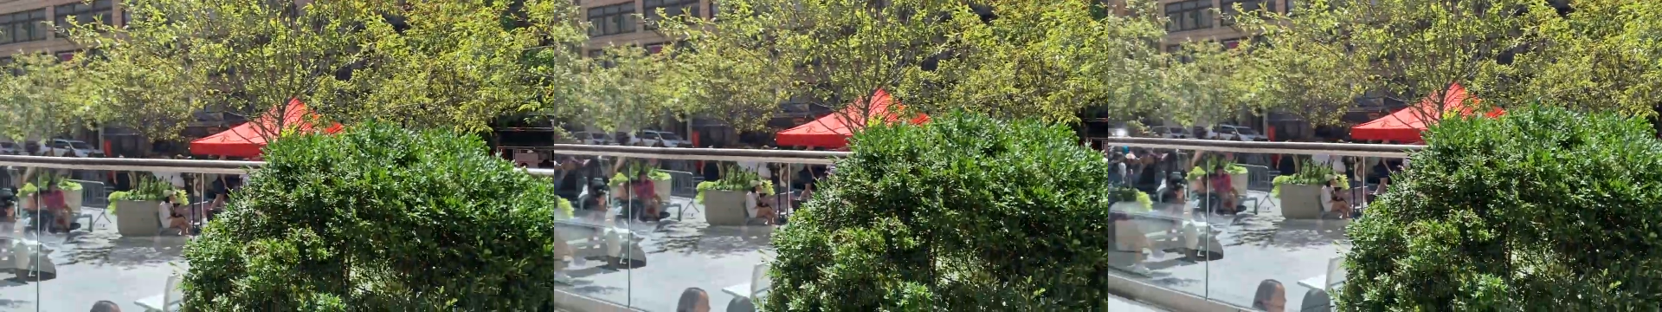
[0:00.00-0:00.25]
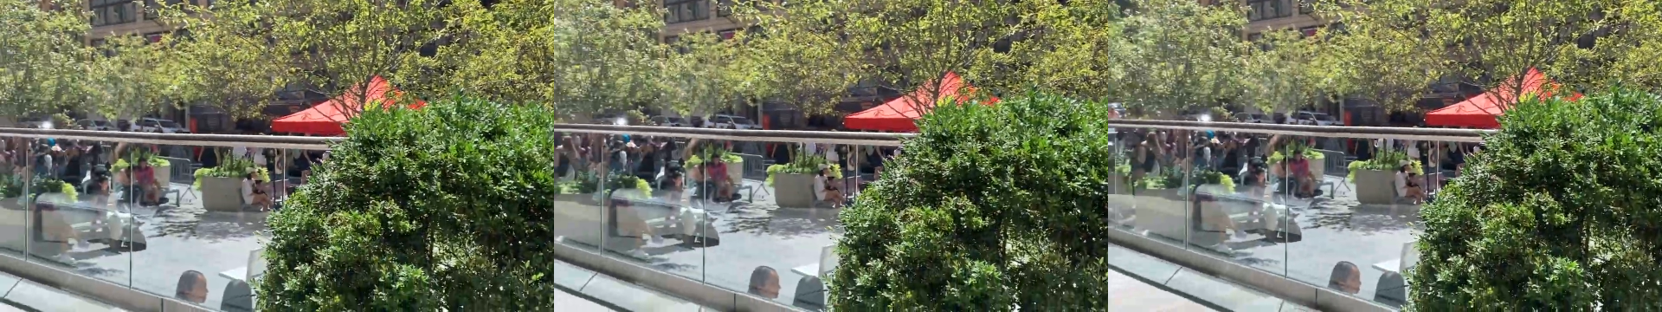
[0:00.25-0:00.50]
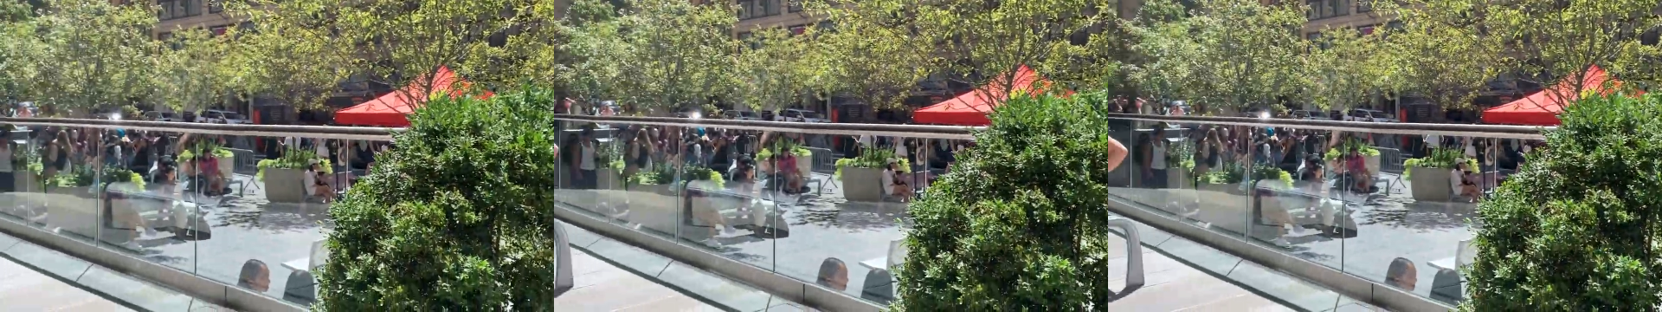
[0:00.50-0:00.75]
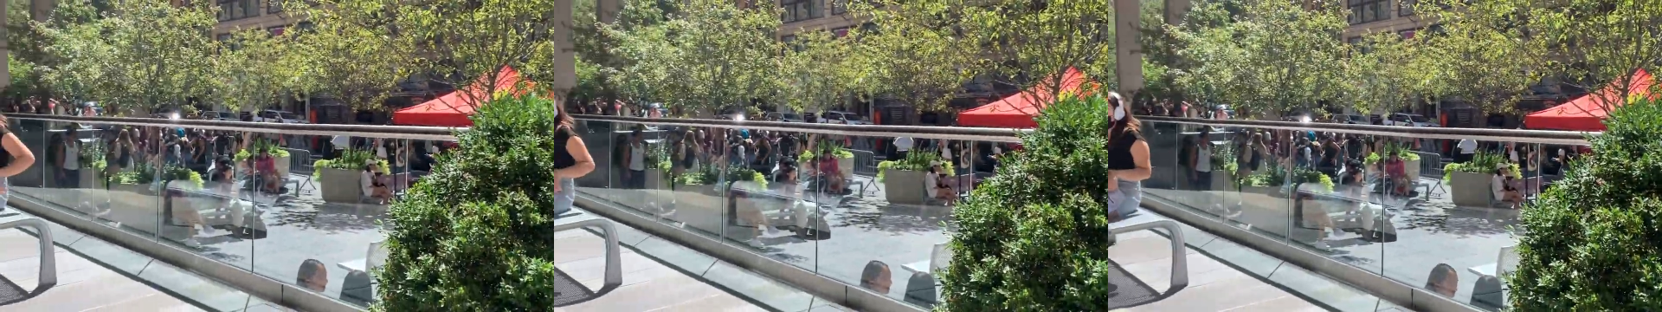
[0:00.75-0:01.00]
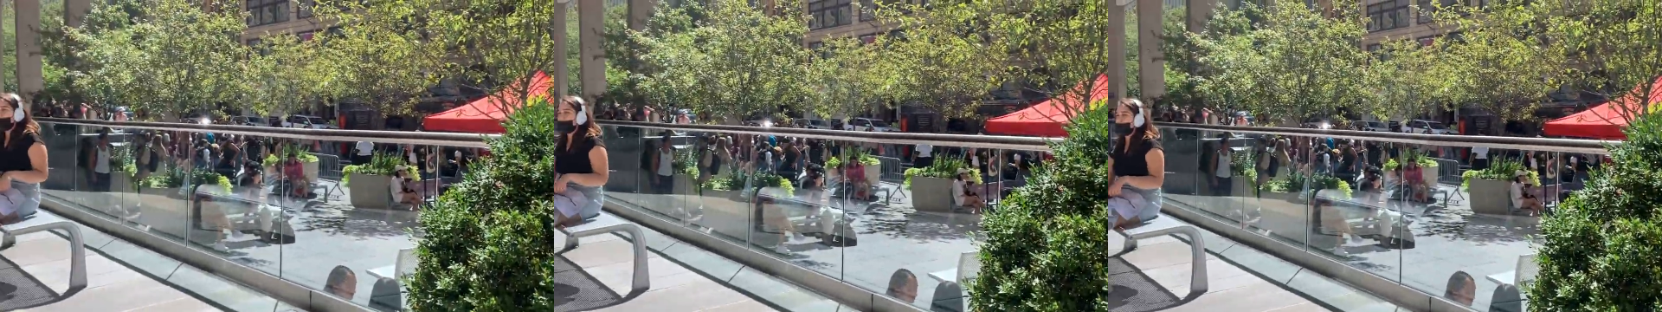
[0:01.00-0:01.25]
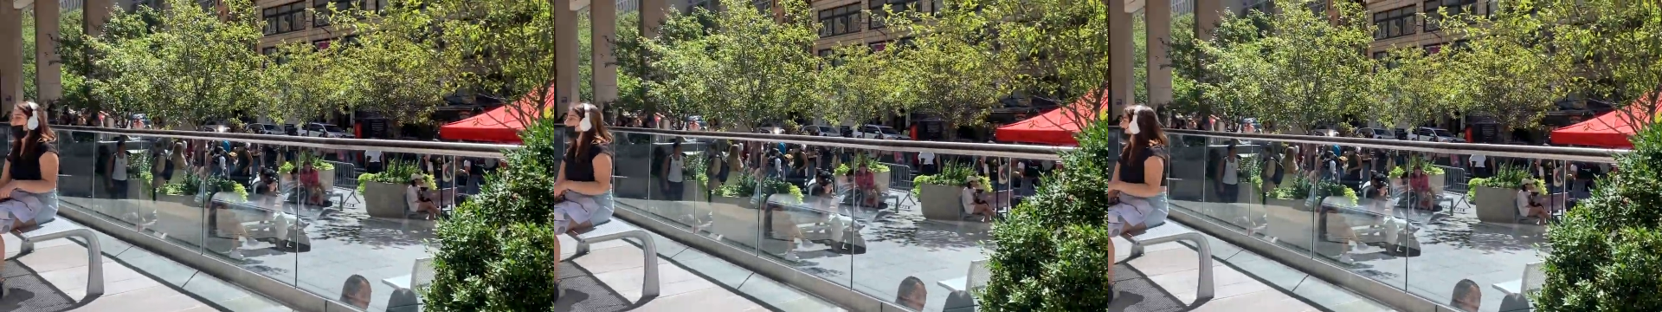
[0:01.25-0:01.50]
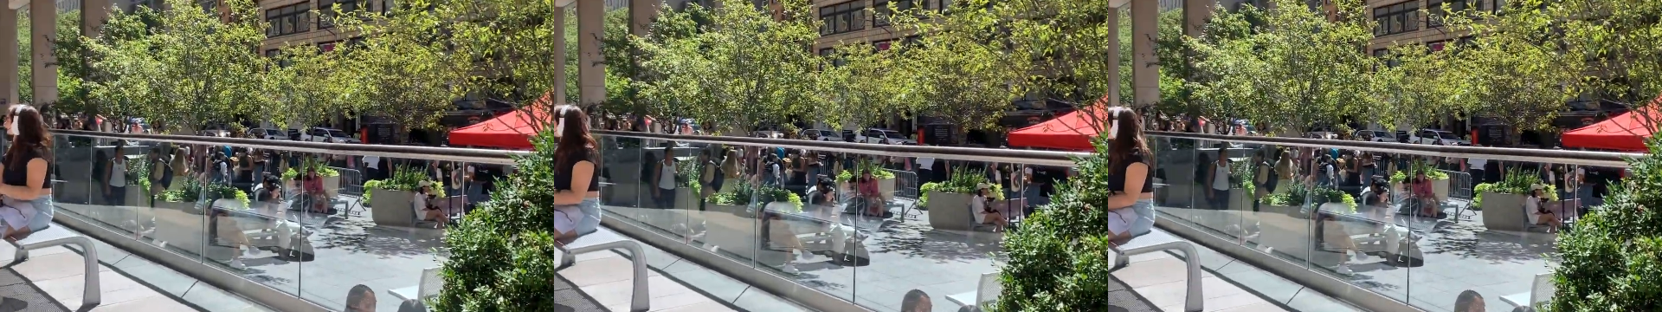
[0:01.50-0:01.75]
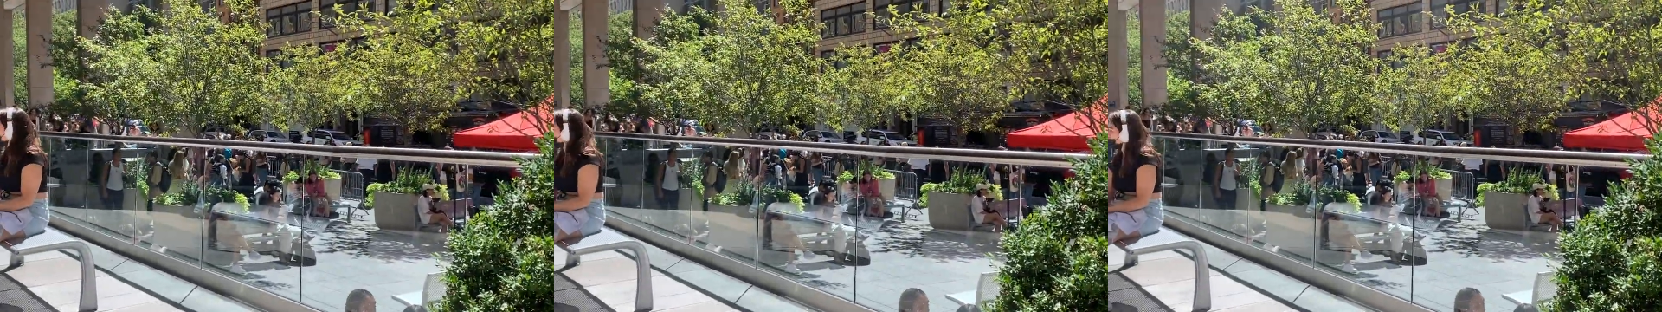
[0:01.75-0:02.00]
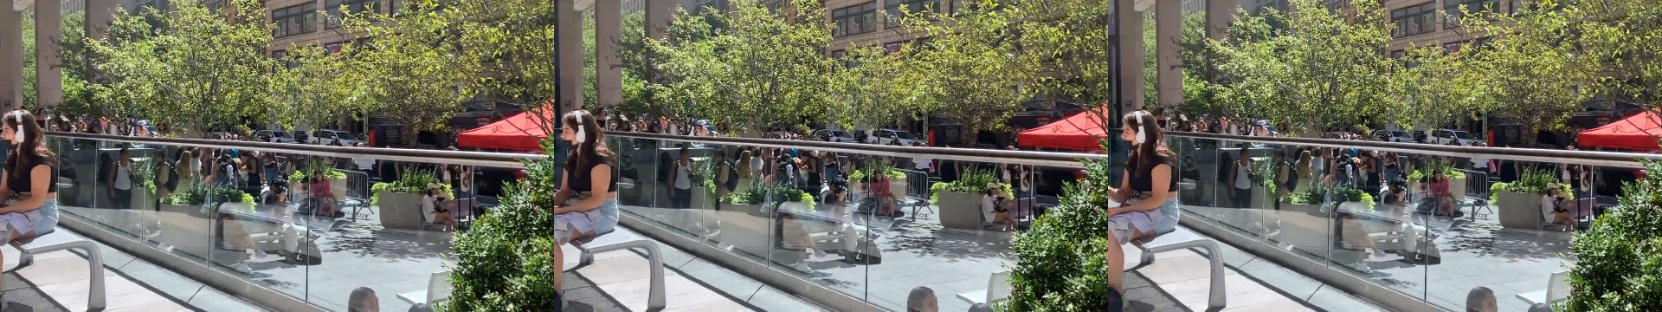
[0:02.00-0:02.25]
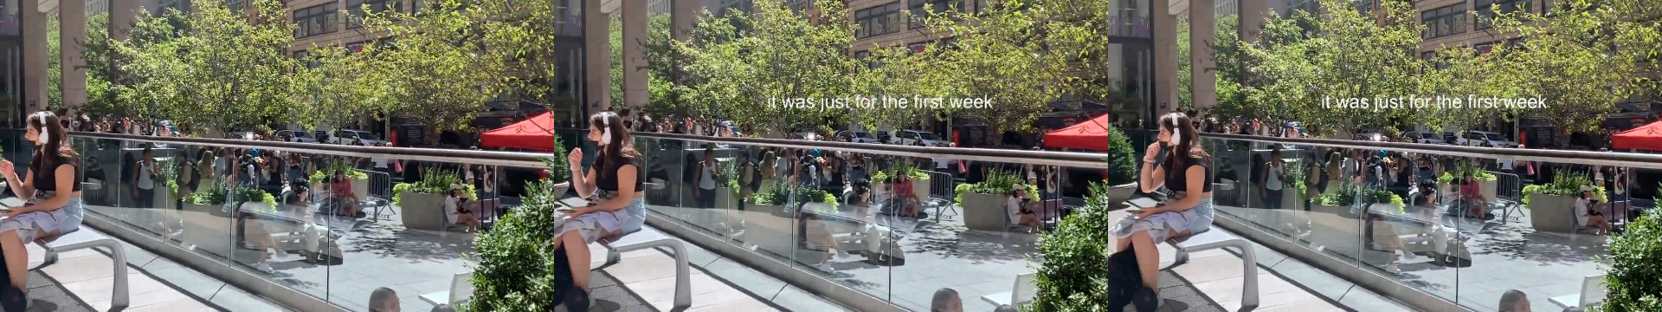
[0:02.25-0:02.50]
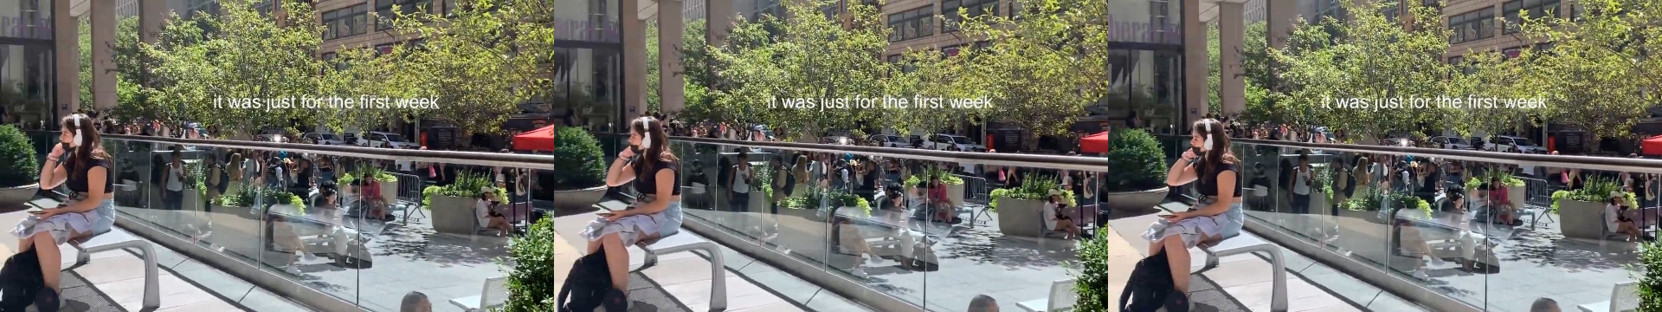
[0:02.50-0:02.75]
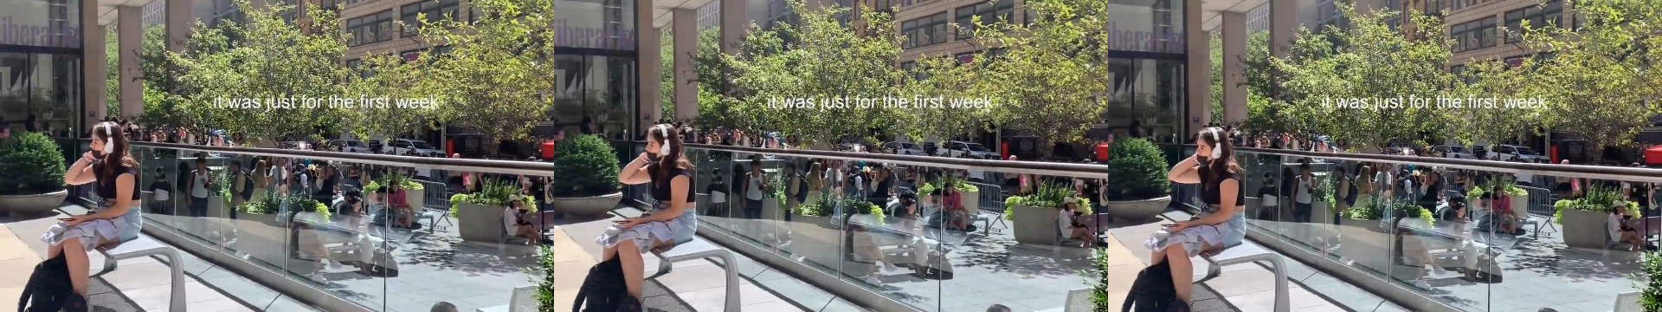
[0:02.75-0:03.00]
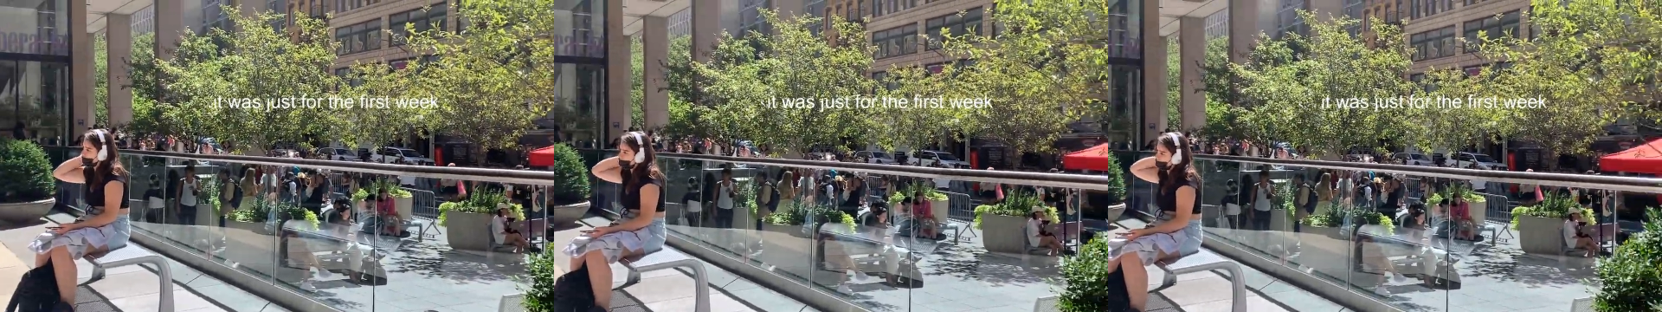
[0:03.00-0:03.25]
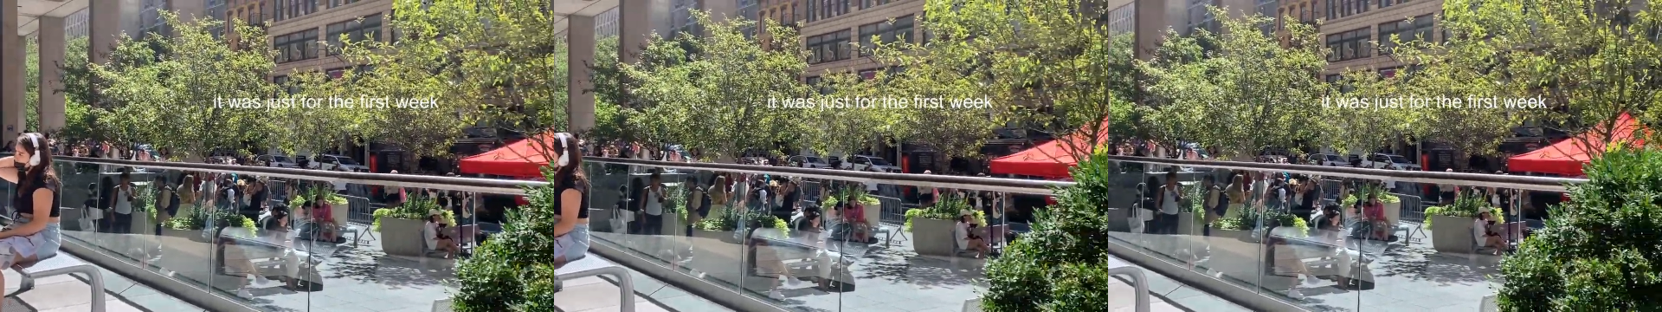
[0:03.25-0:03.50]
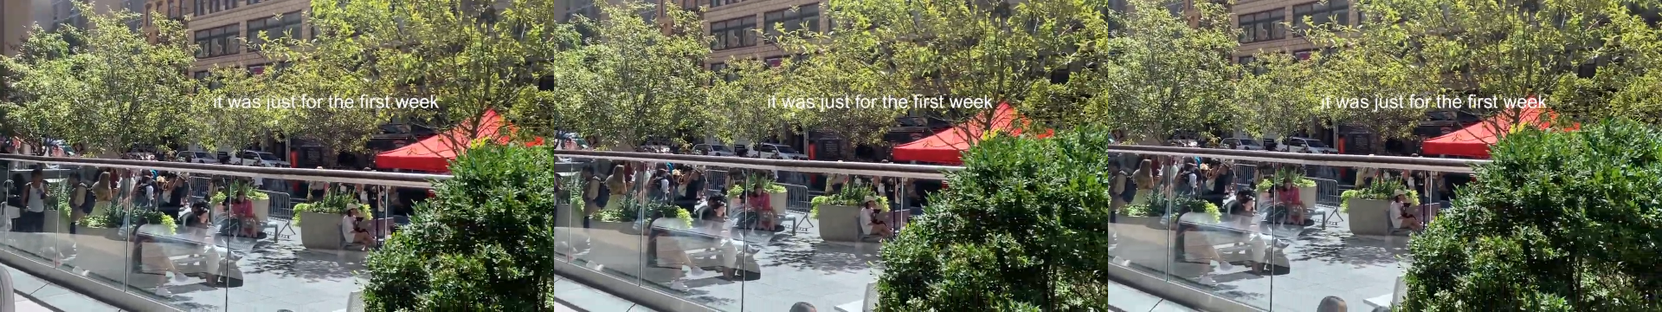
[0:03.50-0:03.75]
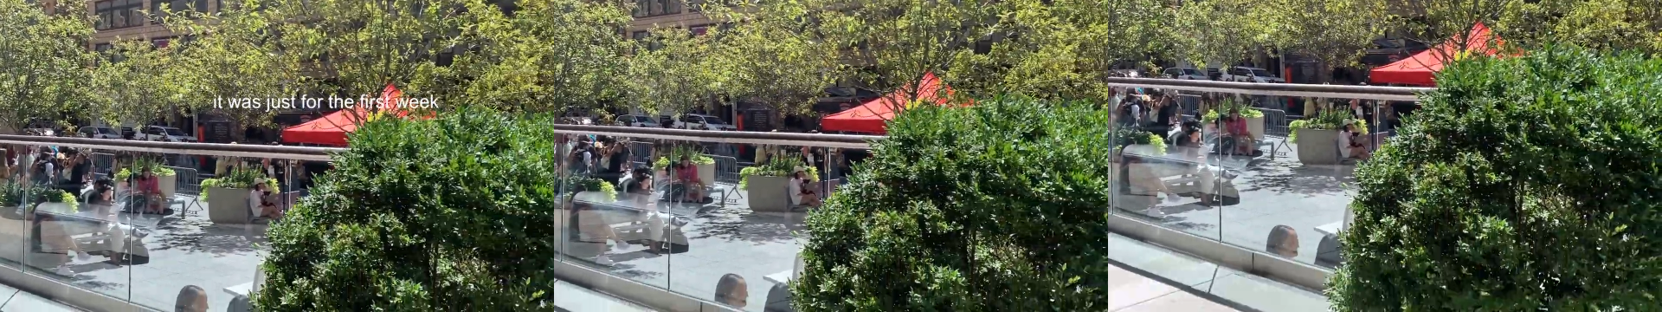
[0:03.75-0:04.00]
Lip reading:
Nobody's mouth can be seen.